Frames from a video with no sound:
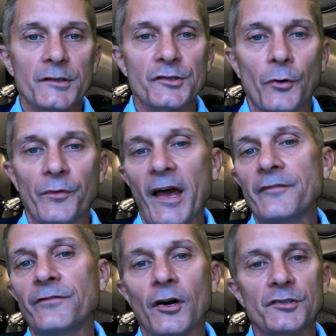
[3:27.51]
So
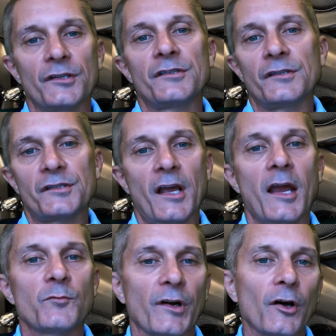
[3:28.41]
that functions the
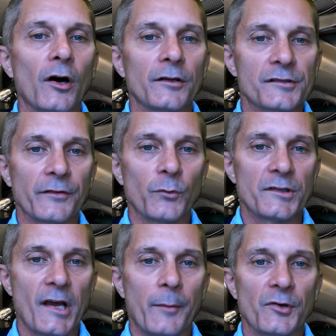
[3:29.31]
same regardless of
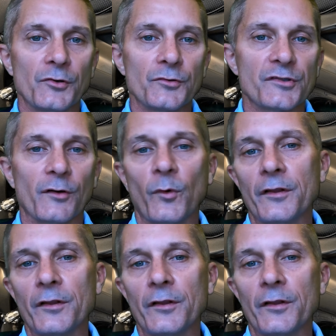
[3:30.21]
which app you're using,